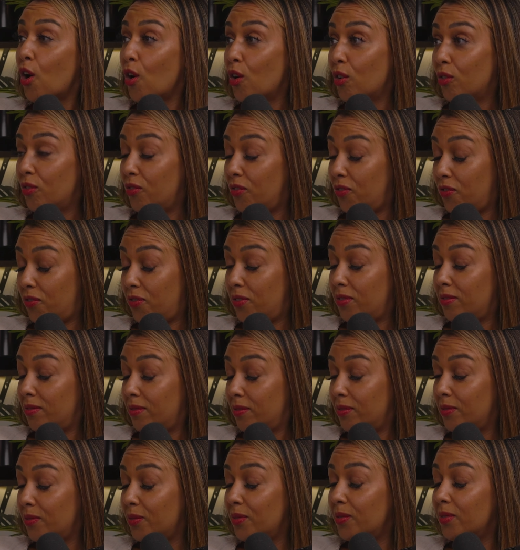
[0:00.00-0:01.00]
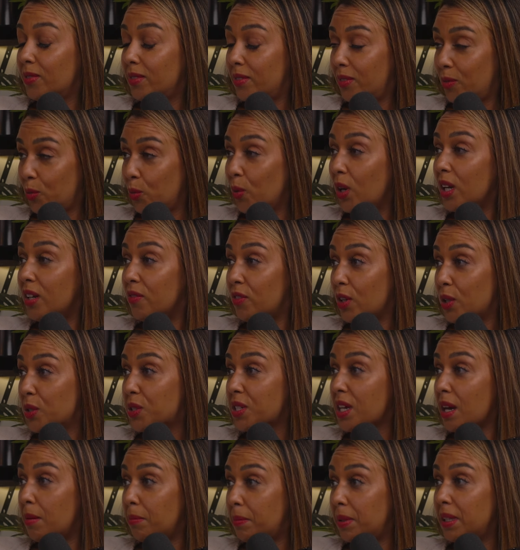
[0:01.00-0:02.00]
of one of
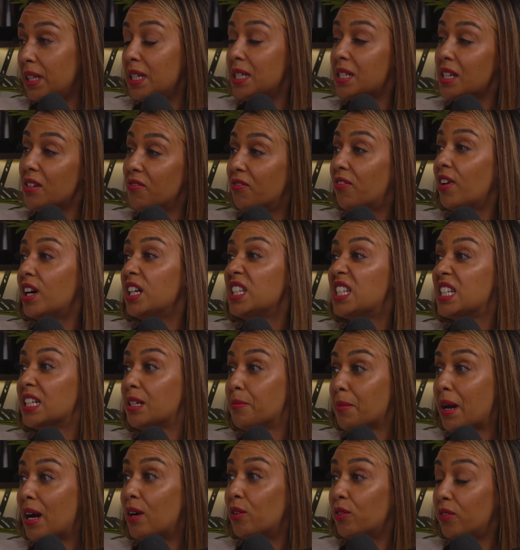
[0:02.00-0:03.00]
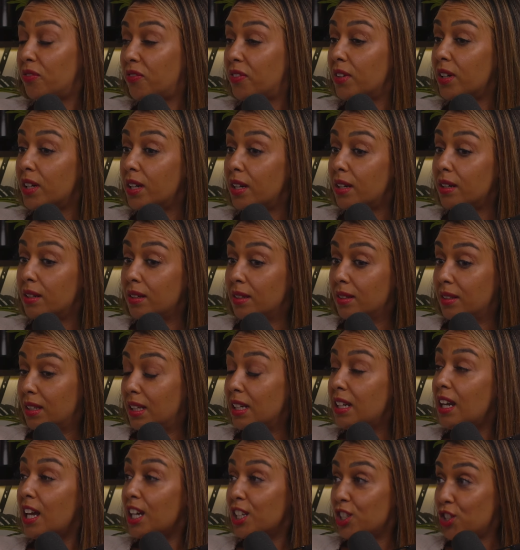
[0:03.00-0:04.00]
those companies yeah. invited him out for
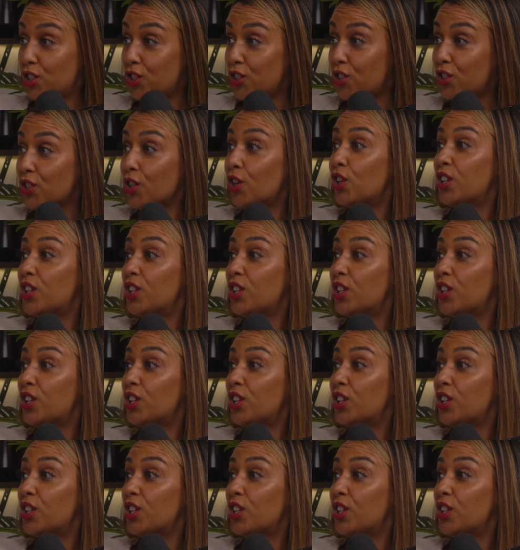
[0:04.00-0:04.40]
lunch